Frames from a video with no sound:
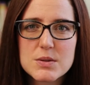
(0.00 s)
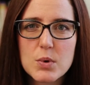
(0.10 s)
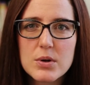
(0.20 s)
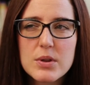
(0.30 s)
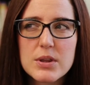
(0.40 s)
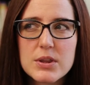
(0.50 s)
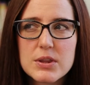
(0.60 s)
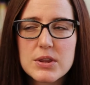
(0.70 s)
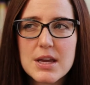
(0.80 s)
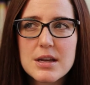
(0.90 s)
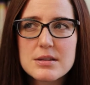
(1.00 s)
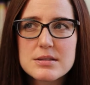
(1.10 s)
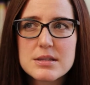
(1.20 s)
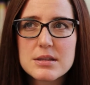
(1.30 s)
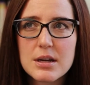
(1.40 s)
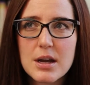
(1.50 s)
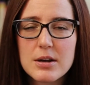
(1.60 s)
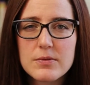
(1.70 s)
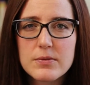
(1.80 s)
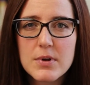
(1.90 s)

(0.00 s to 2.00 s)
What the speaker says: What are the things that kind of